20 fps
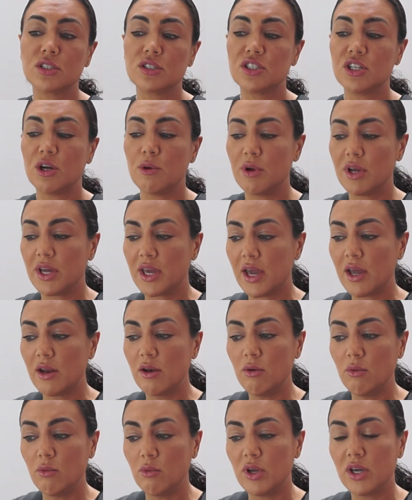So
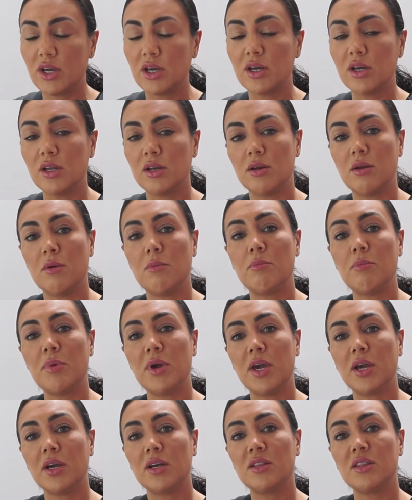again, we can
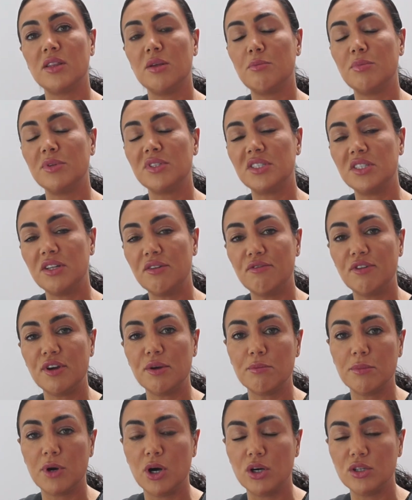pick the specific
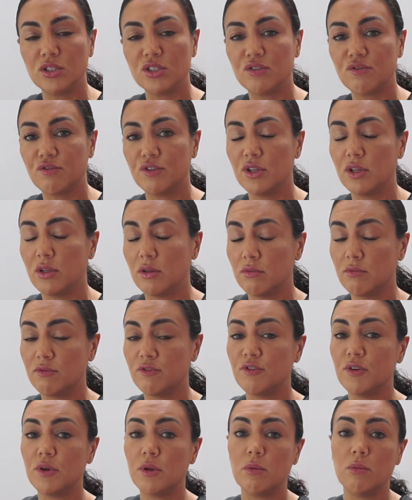mask
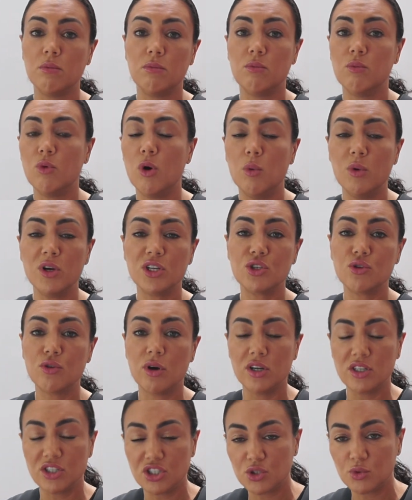for what we're
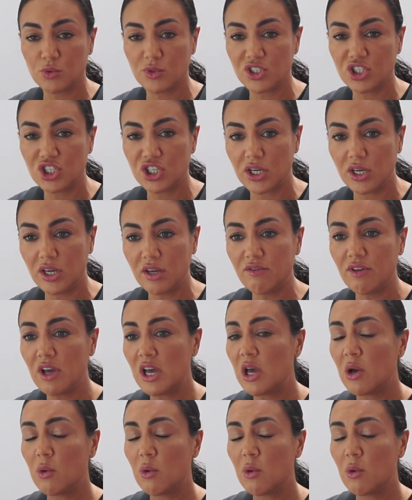trying to achieve,